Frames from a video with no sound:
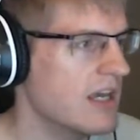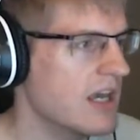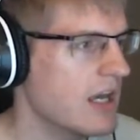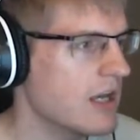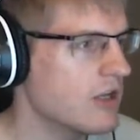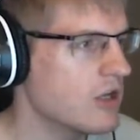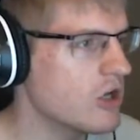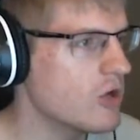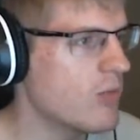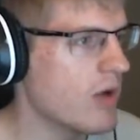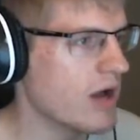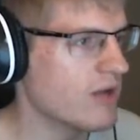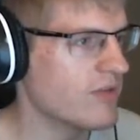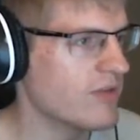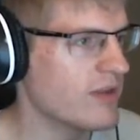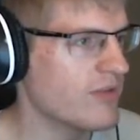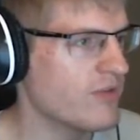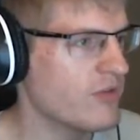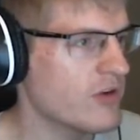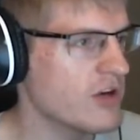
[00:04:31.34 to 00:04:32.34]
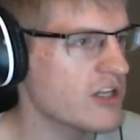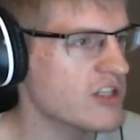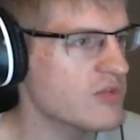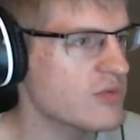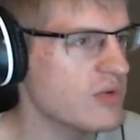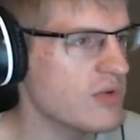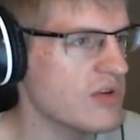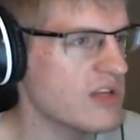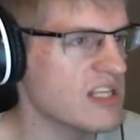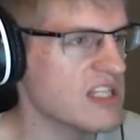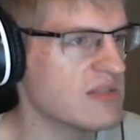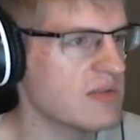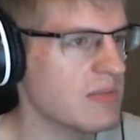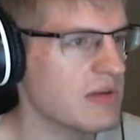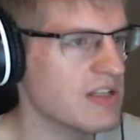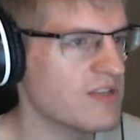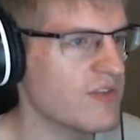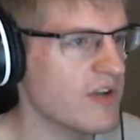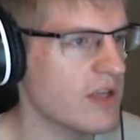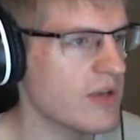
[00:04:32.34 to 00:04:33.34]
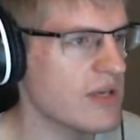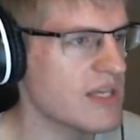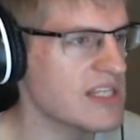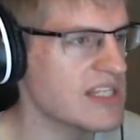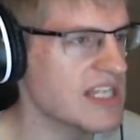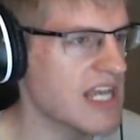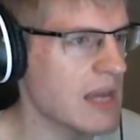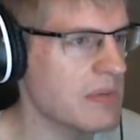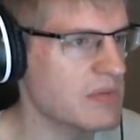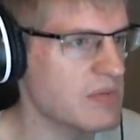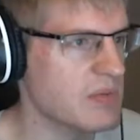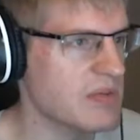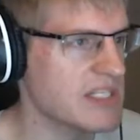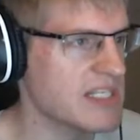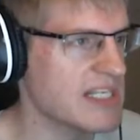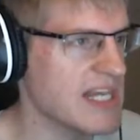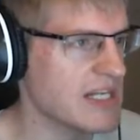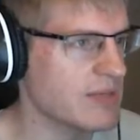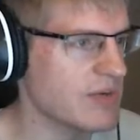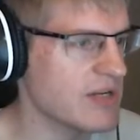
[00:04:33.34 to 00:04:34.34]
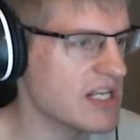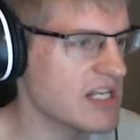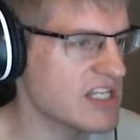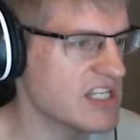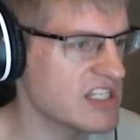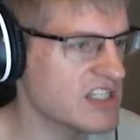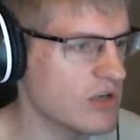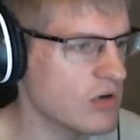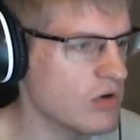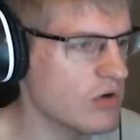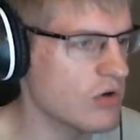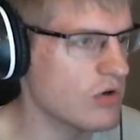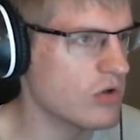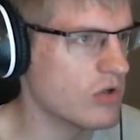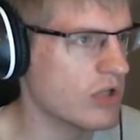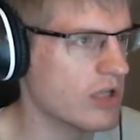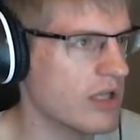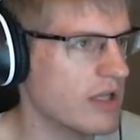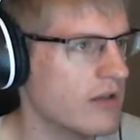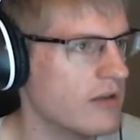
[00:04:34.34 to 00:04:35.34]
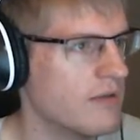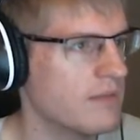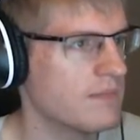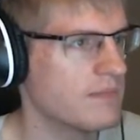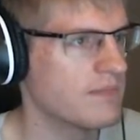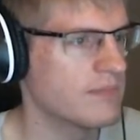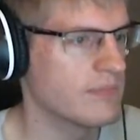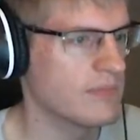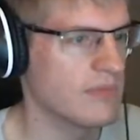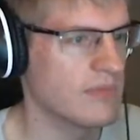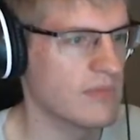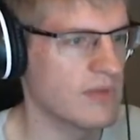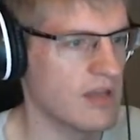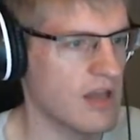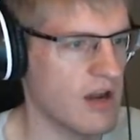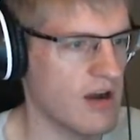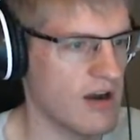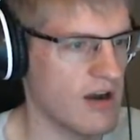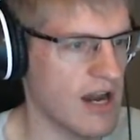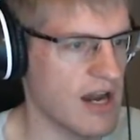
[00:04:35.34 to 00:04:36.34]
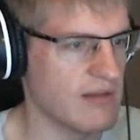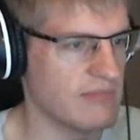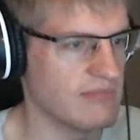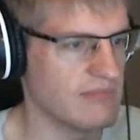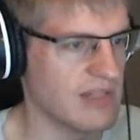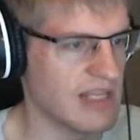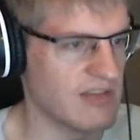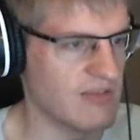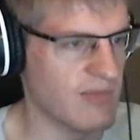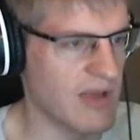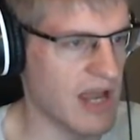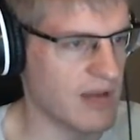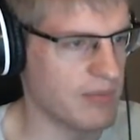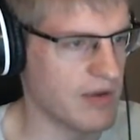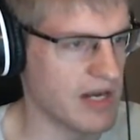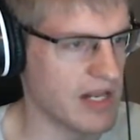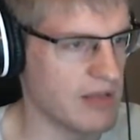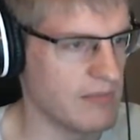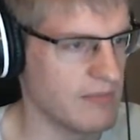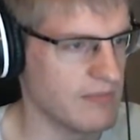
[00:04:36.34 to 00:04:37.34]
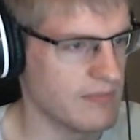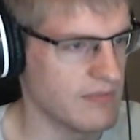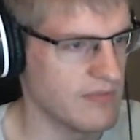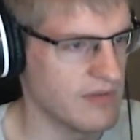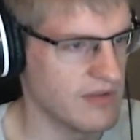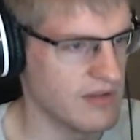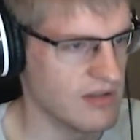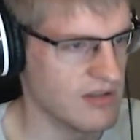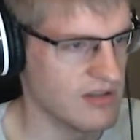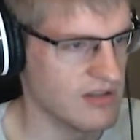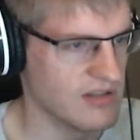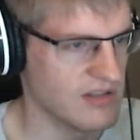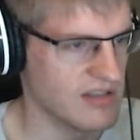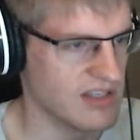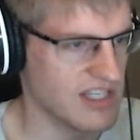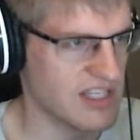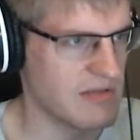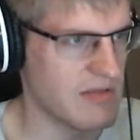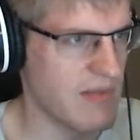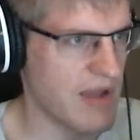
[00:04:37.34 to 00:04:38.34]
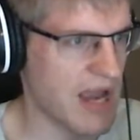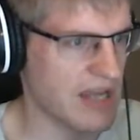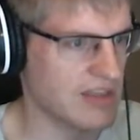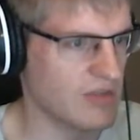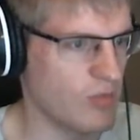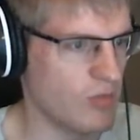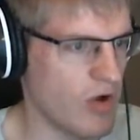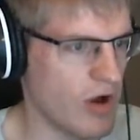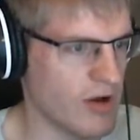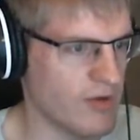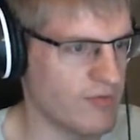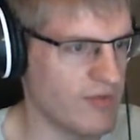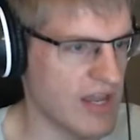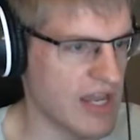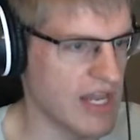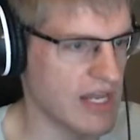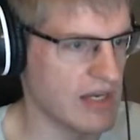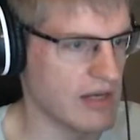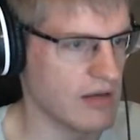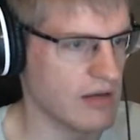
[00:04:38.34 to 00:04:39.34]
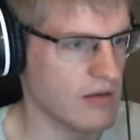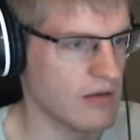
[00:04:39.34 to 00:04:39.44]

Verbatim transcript: A Agumon from the forest ruins. We must follow his steps. We must get what he stole. All right, give it back, buddy. Give me back the water vein.